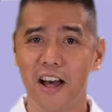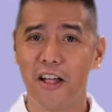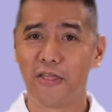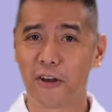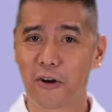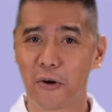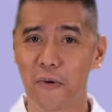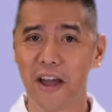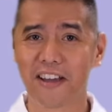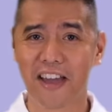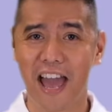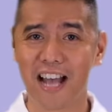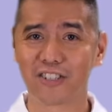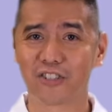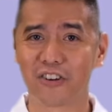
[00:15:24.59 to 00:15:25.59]
The correct
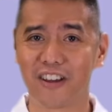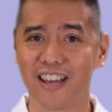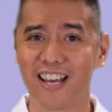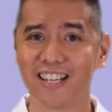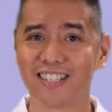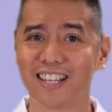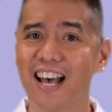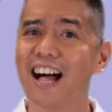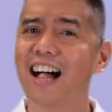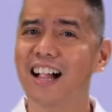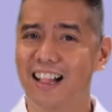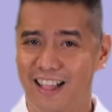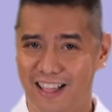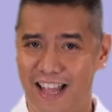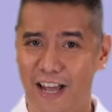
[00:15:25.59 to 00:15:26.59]
answer is
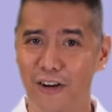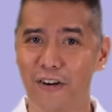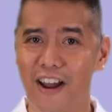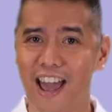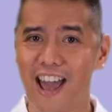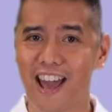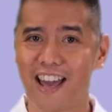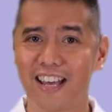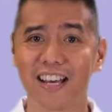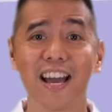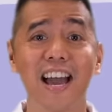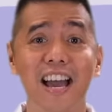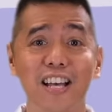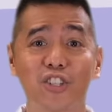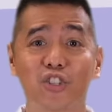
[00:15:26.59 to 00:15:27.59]
letter A.
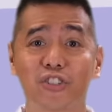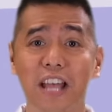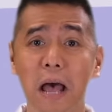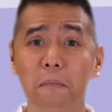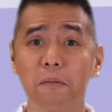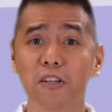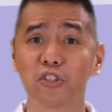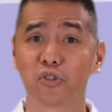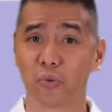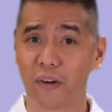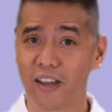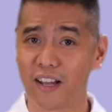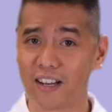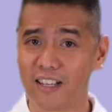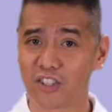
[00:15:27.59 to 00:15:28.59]
Establish
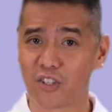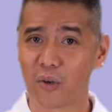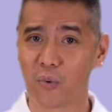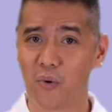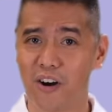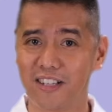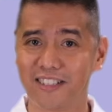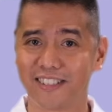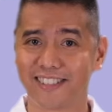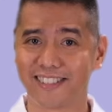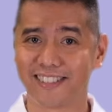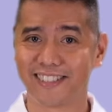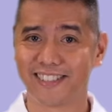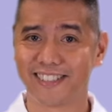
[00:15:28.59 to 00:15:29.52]
realistic ones.